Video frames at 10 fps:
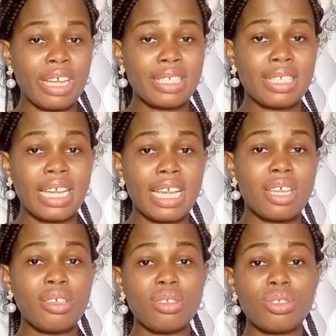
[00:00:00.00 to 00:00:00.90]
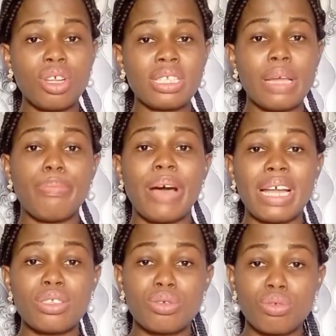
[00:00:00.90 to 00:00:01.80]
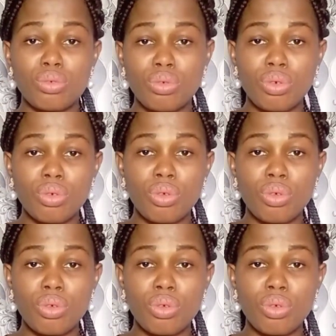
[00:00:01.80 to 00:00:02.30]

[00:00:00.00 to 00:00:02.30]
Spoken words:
I say he's not a bad cook,